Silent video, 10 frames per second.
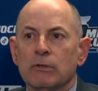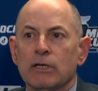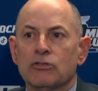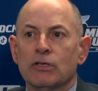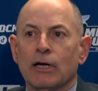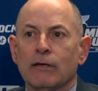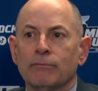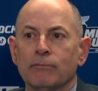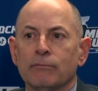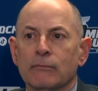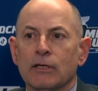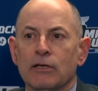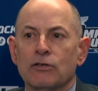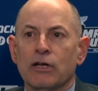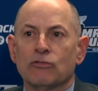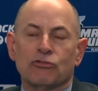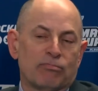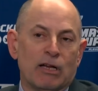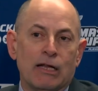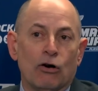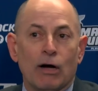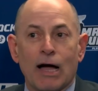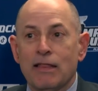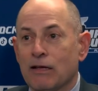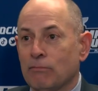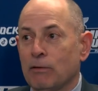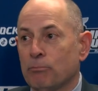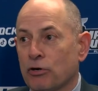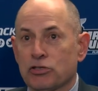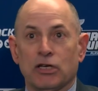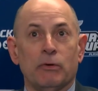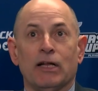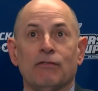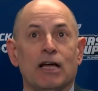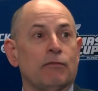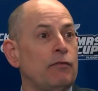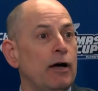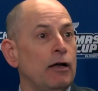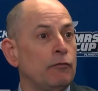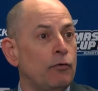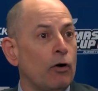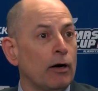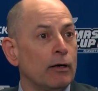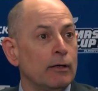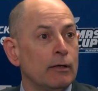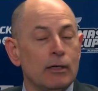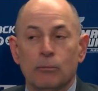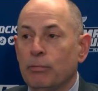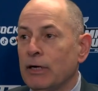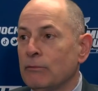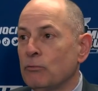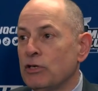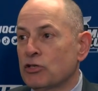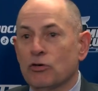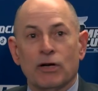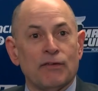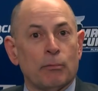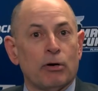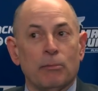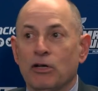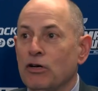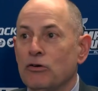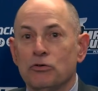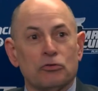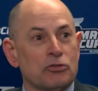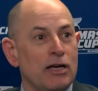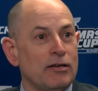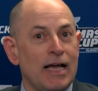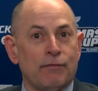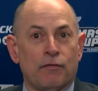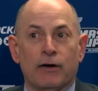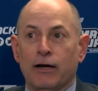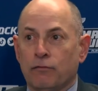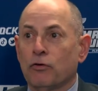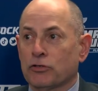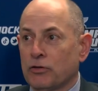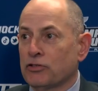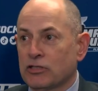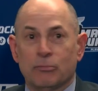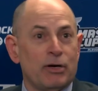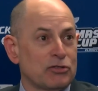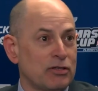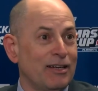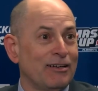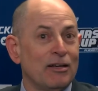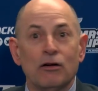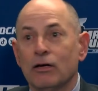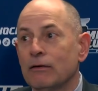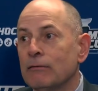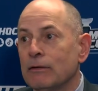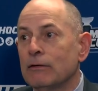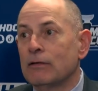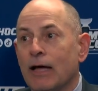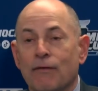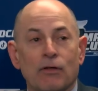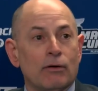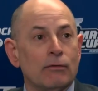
it's you know, I think personally we'd love to have a Final Four, but we just don't have probably a good neutral site to have a Final Four. So this is the best thing to have the